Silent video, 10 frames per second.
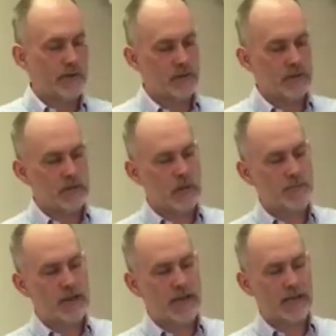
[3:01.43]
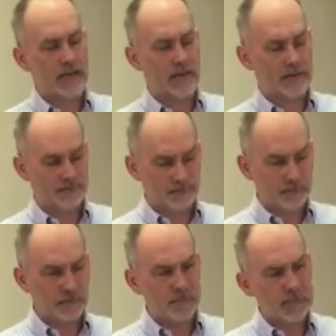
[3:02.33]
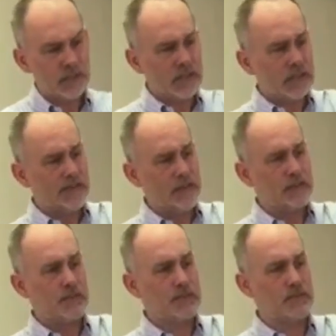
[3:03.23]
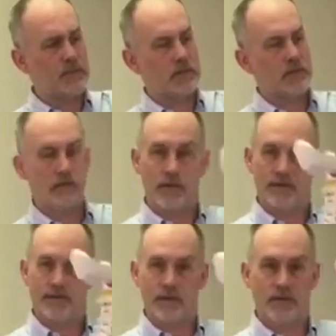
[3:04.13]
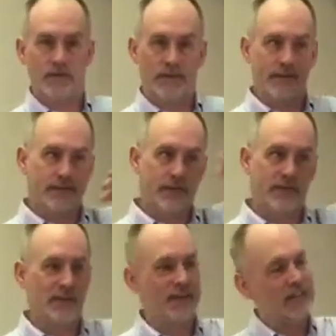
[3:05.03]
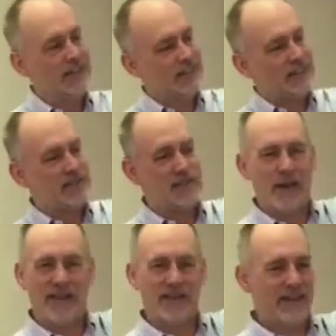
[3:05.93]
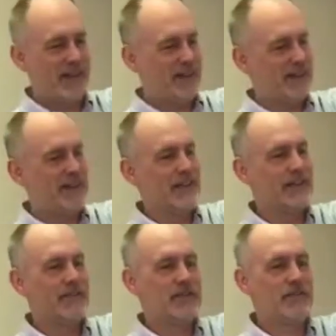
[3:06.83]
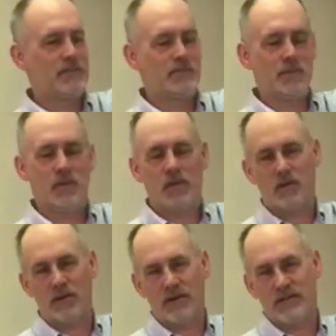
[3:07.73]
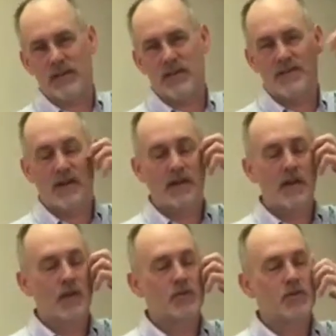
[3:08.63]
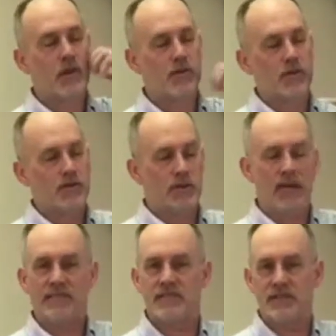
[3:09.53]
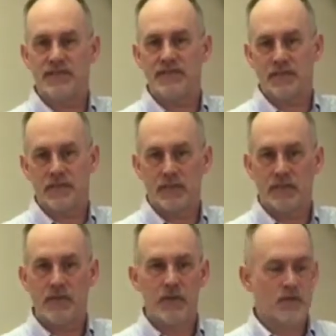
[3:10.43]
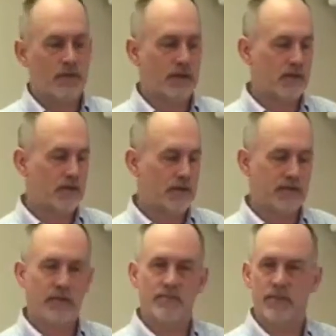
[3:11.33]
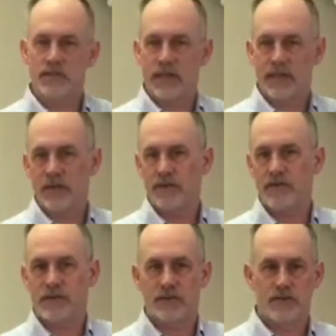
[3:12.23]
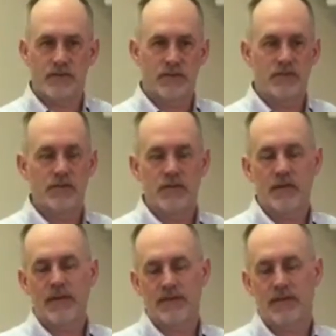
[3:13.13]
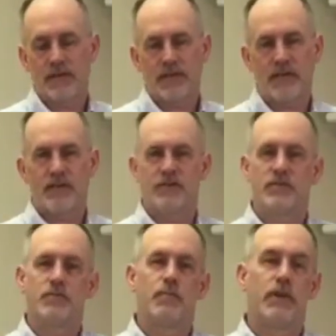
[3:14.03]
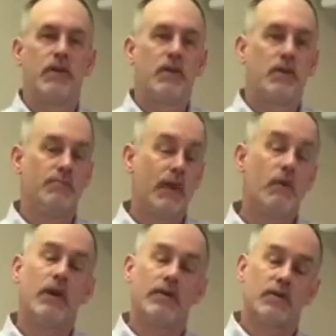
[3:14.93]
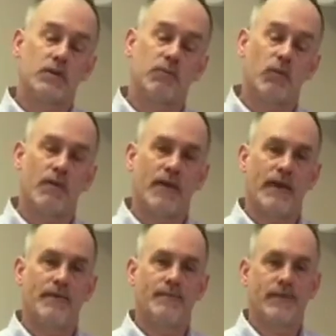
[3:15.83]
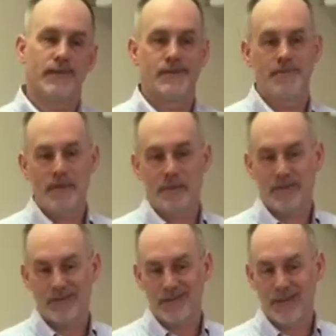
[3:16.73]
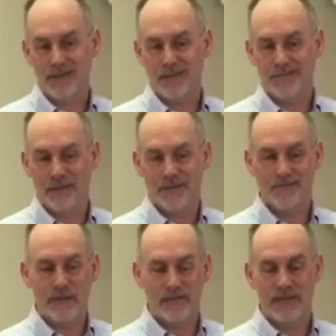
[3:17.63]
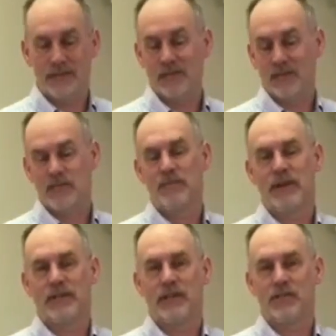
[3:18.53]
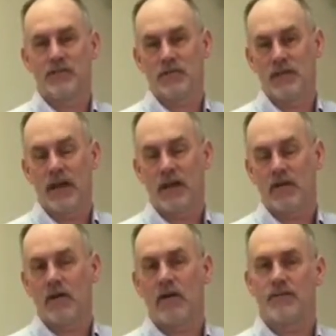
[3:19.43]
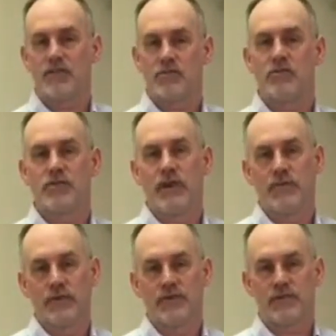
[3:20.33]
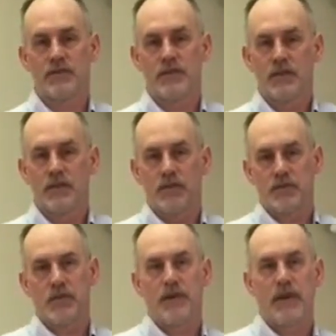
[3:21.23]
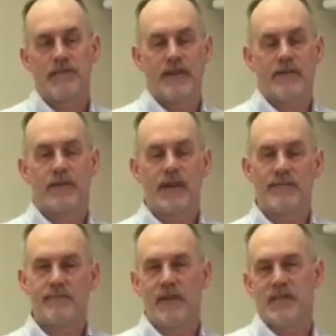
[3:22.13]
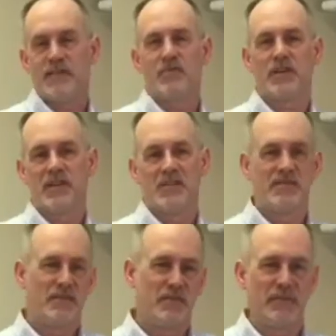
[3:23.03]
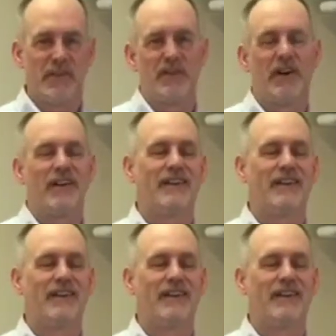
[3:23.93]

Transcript: this upper neck area can give you symptoms. We don't have the whole skull here. This is the back of your head here. It can give you symptoms all across the head there. So, and you can have stiffness too. So I'm not trying to say you're misdiagnosed or you don't have the correct diagnosis, but you may want to explore that because you may be able to take maybe take a little less medication or not at all if it's truly not what's going on. In fact, we're going to have a patient, we're going to interview him later on